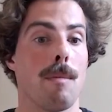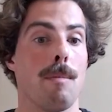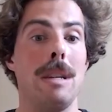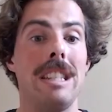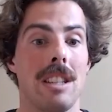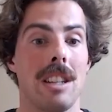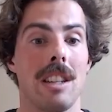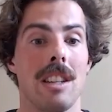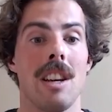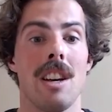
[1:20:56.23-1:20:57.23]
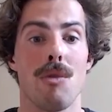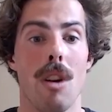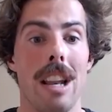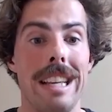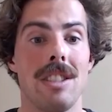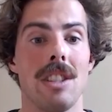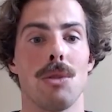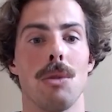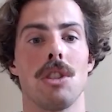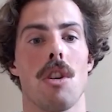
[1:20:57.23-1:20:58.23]
meeting relating
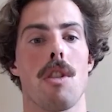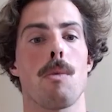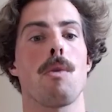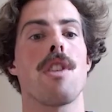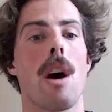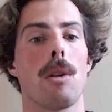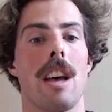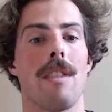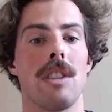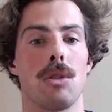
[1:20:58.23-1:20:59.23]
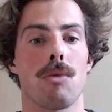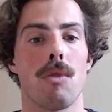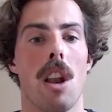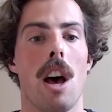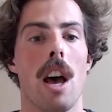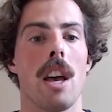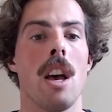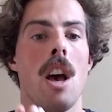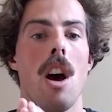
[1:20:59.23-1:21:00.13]
to each other without having to rely